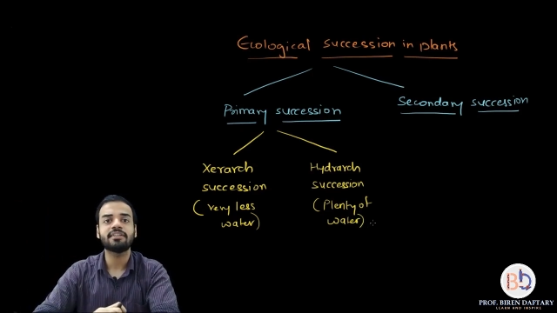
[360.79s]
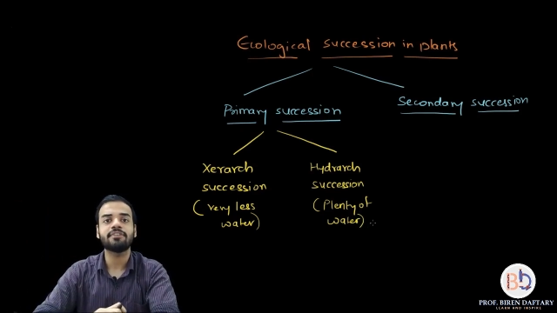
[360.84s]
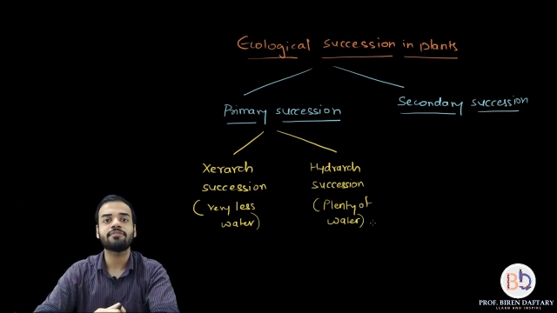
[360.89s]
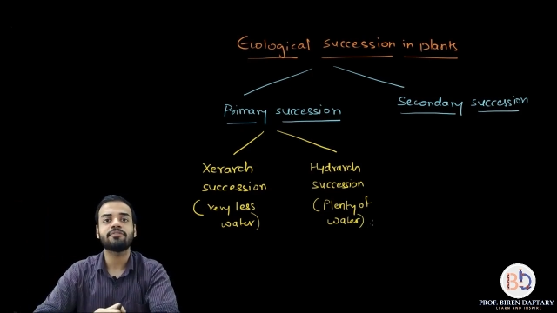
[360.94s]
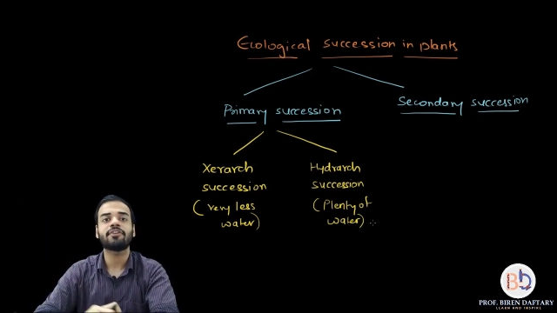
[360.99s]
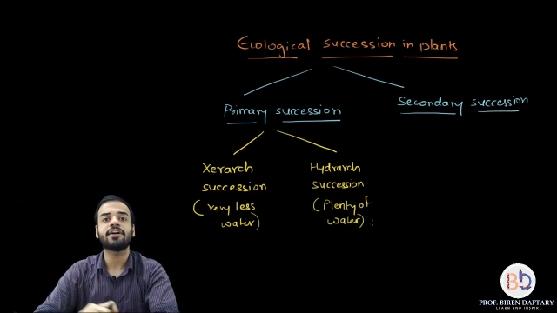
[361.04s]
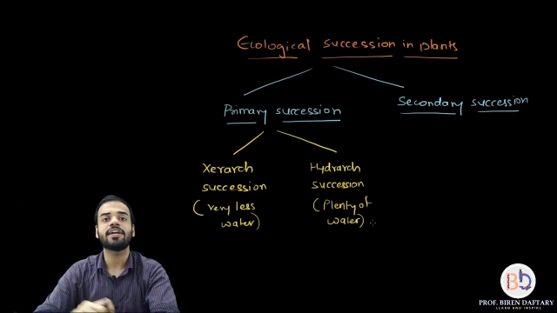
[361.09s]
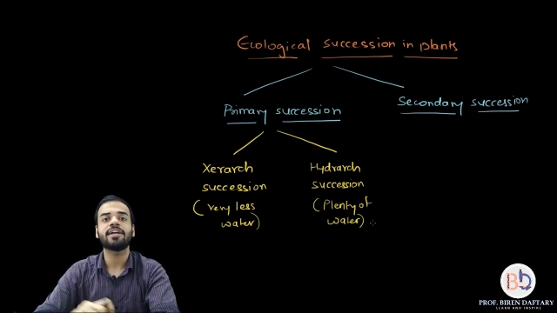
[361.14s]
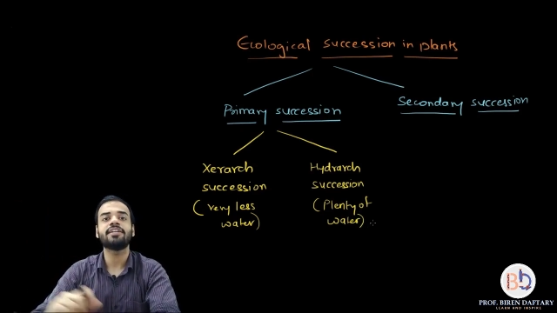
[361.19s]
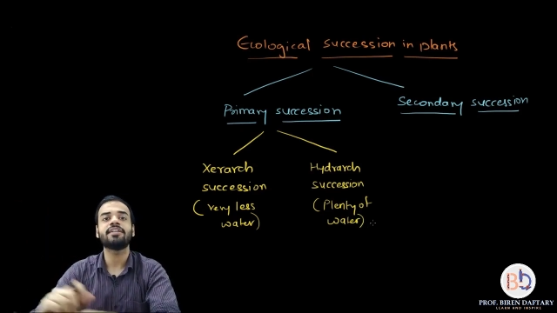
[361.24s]
and
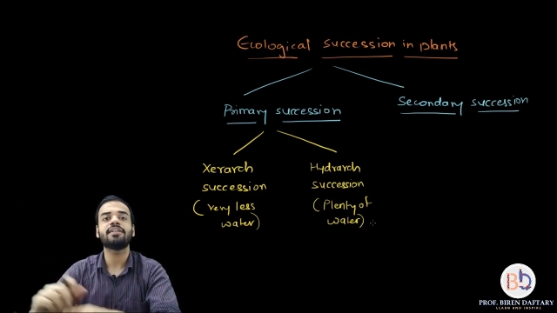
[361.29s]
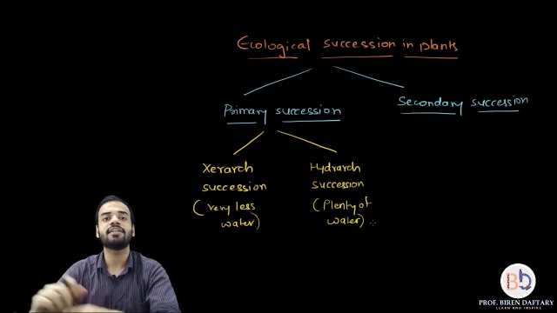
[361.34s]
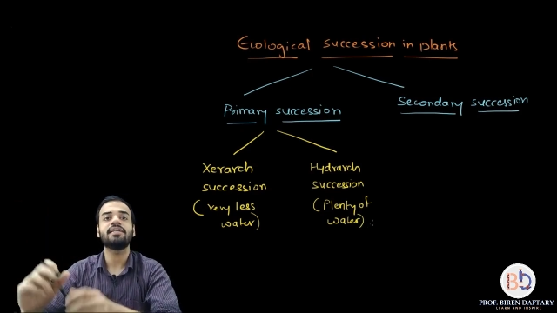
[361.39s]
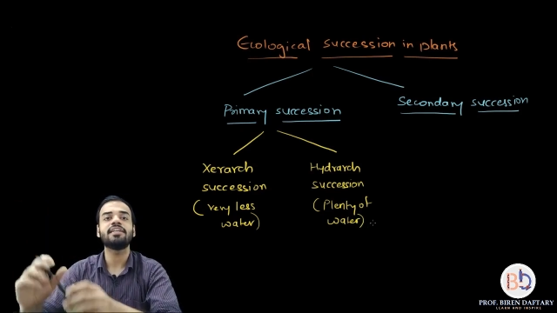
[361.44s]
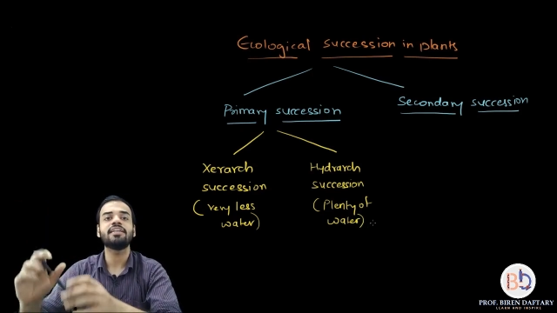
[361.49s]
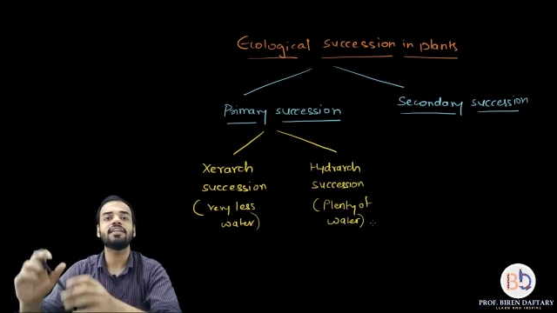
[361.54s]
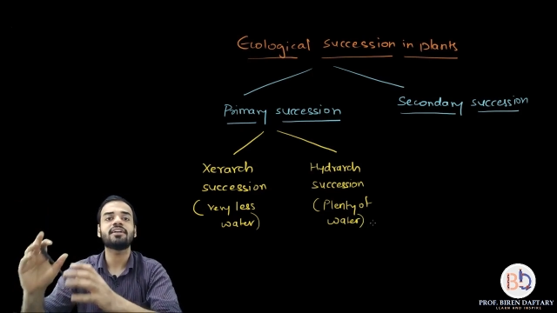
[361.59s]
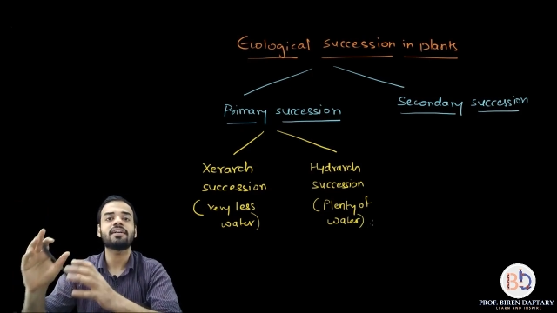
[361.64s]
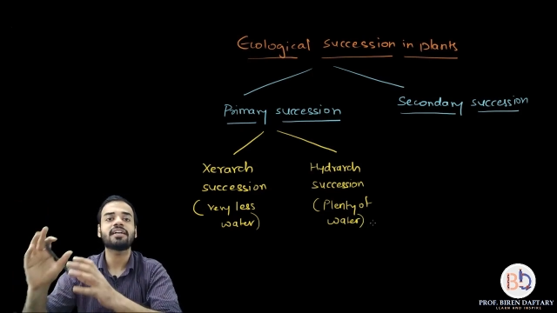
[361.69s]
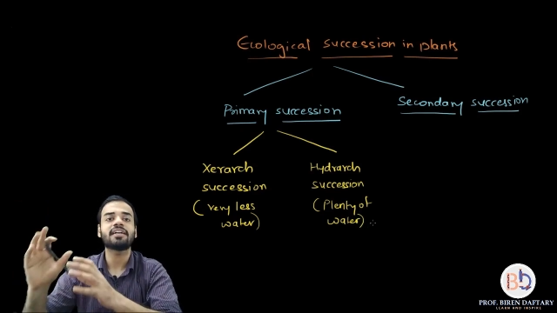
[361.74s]

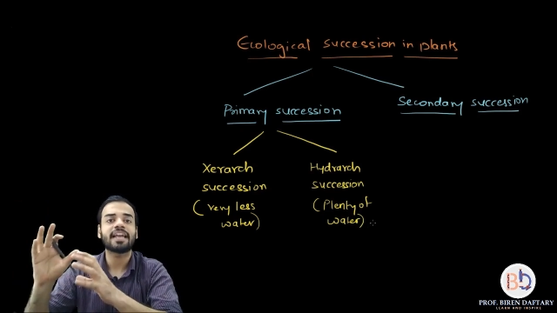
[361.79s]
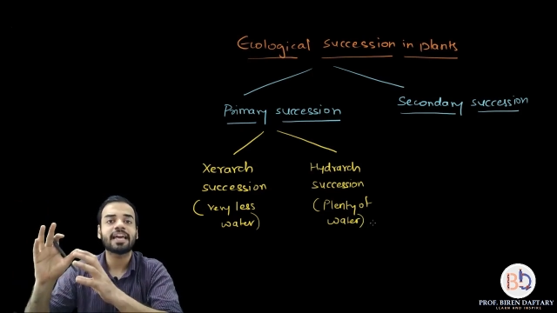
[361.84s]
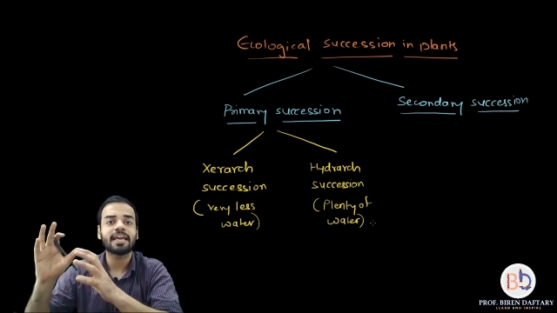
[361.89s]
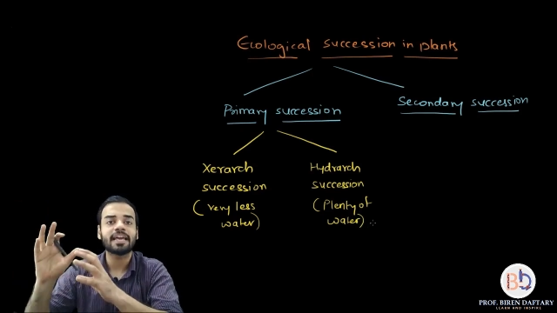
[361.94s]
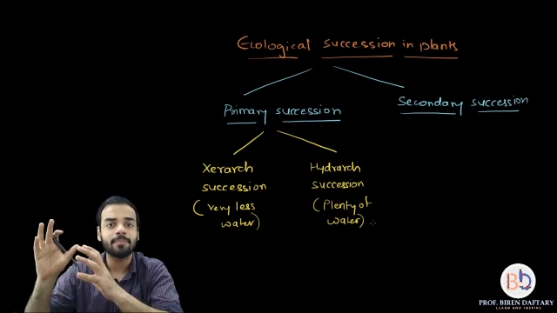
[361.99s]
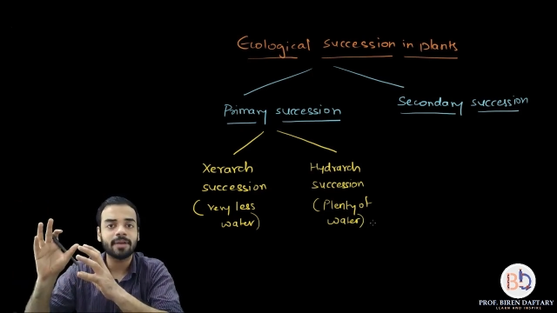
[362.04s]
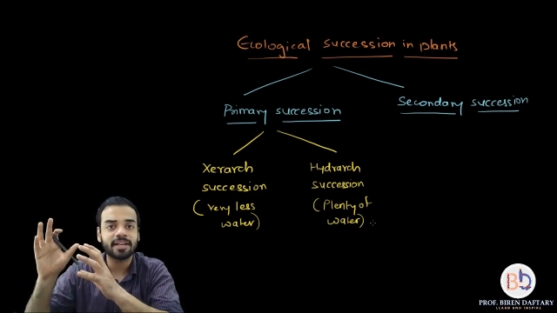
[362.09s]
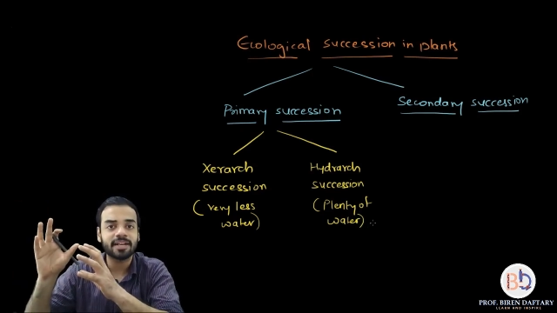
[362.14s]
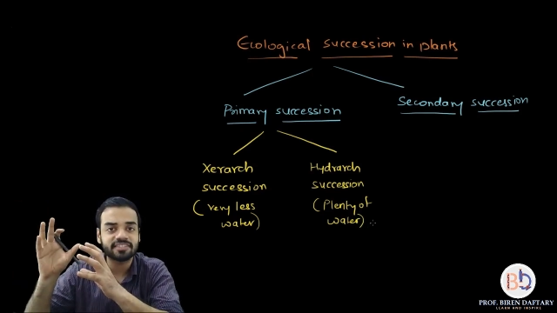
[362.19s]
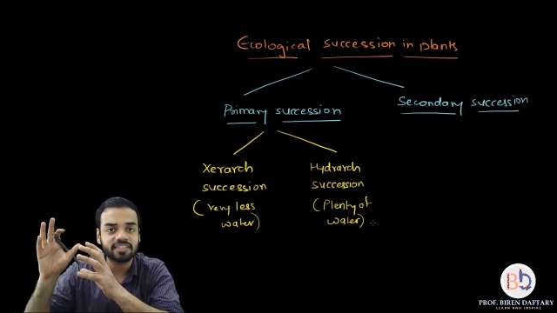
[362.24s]
finally a
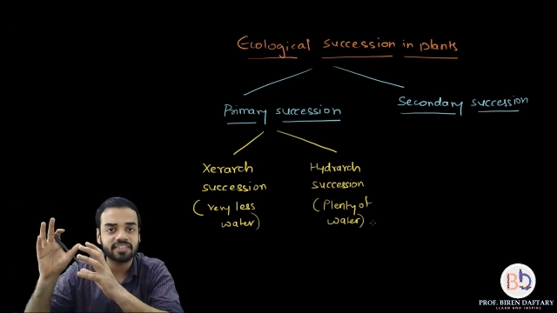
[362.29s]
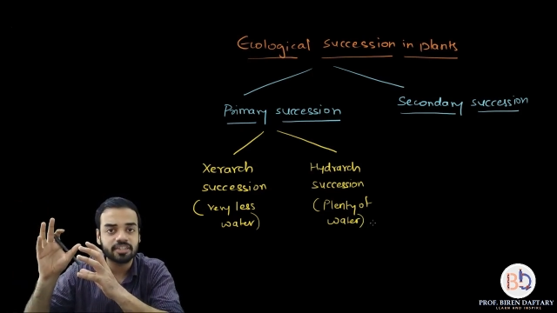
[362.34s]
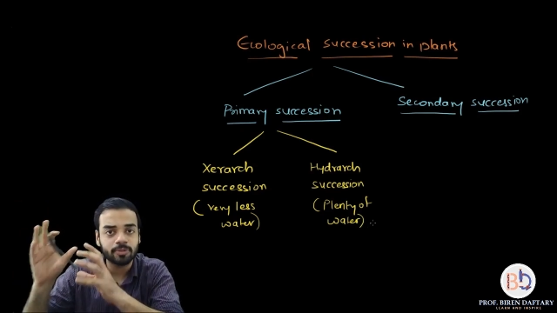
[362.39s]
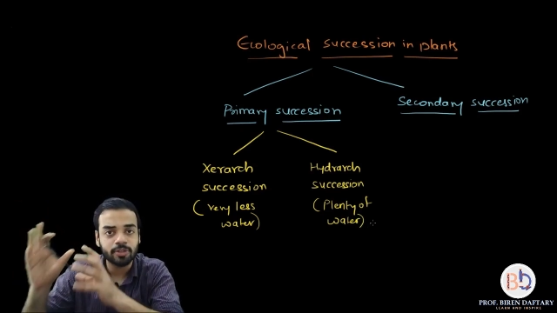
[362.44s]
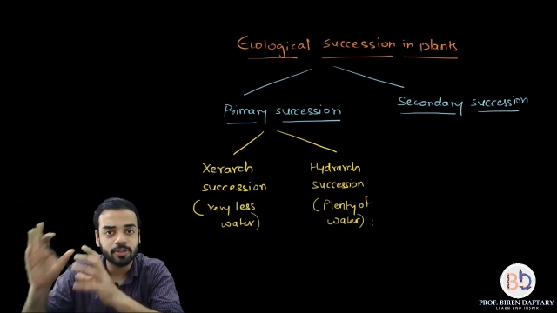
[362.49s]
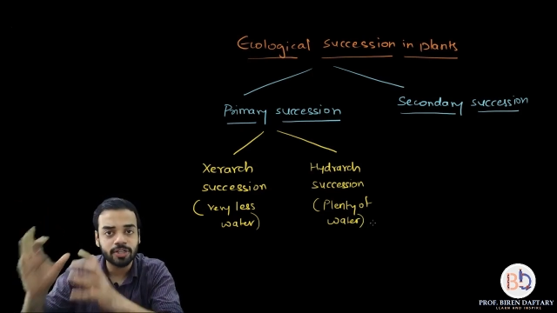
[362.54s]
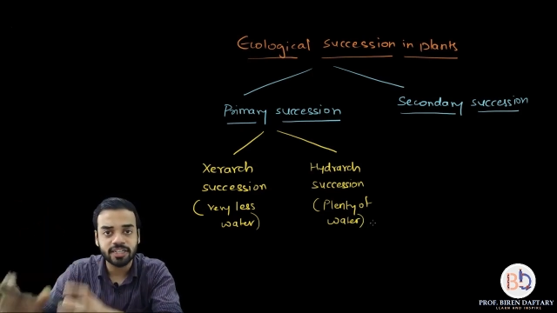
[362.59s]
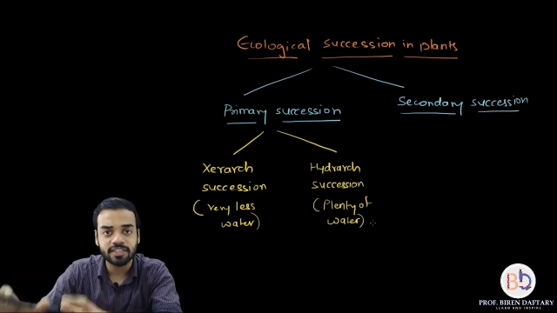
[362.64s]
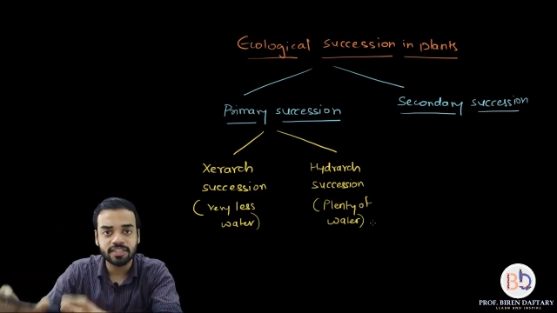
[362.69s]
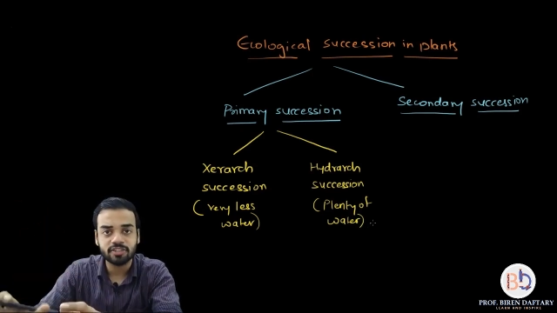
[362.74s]
climax
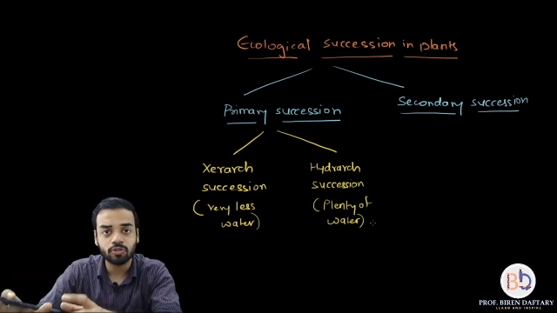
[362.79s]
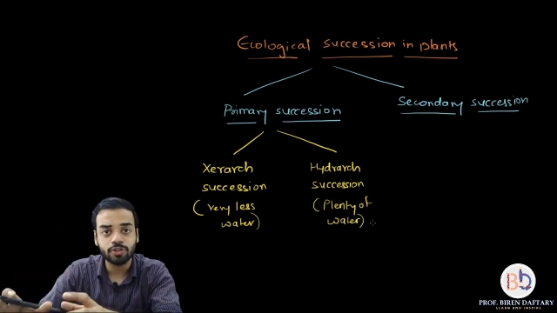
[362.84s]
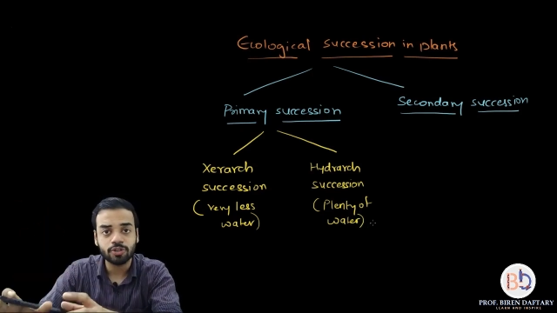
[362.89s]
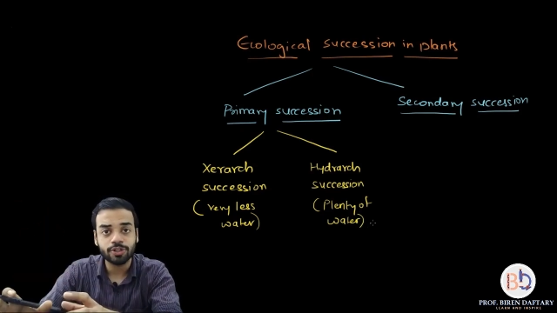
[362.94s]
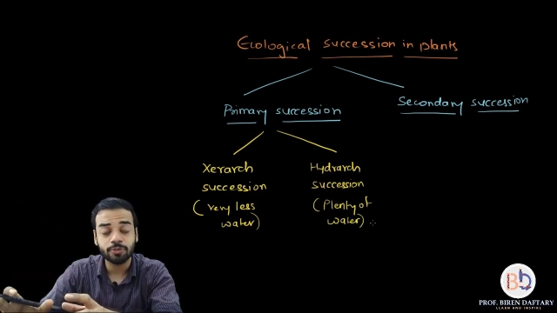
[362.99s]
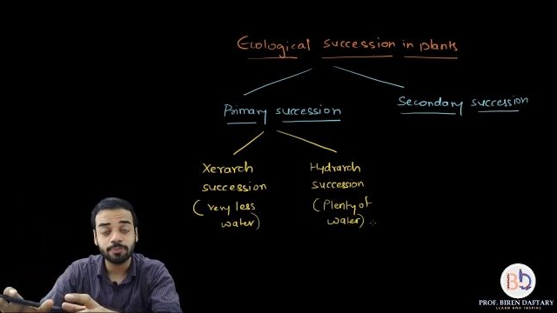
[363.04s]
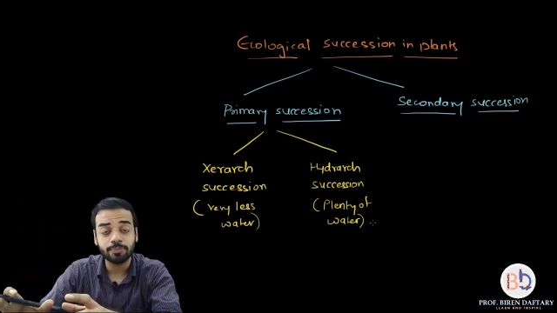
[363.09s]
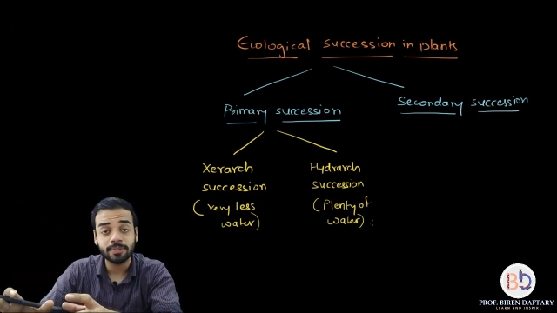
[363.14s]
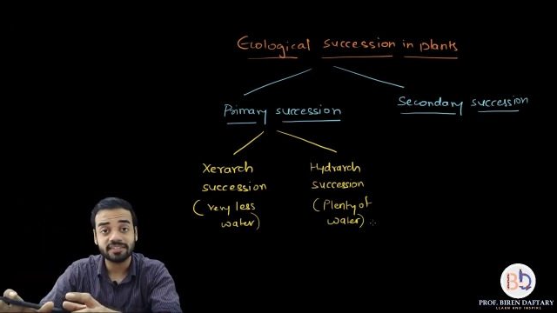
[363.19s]
community is going to be